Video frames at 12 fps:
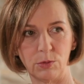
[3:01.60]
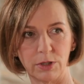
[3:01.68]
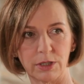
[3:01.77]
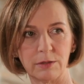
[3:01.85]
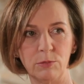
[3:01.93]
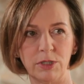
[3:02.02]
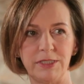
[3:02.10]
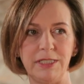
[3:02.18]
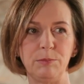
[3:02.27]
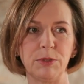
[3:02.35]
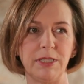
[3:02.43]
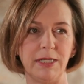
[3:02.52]
work more
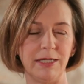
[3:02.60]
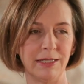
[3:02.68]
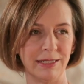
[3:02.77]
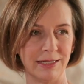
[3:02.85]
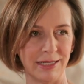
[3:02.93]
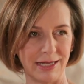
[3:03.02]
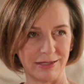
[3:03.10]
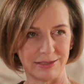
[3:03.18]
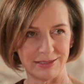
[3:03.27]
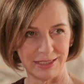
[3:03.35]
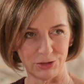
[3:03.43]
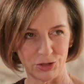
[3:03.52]
deeply, how
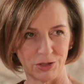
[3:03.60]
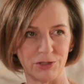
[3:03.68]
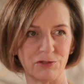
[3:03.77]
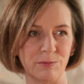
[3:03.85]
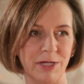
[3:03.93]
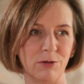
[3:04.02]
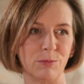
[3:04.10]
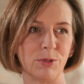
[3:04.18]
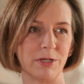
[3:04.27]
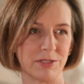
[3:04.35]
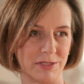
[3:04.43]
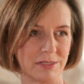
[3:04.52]
to take charge of my own
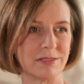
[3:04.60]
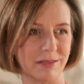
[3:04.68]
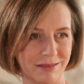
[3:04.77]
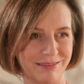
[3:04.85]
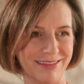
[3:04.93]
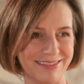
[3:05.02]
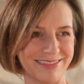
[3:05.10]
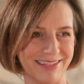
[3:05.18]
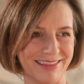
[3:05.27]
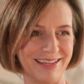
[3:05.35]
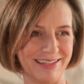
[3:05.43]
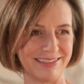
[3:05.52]
process and things
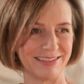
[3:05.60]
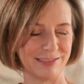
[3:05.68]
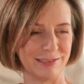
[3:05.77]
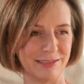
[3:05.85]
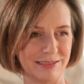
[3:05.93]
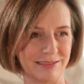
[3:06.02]
like that. Right. Yeah.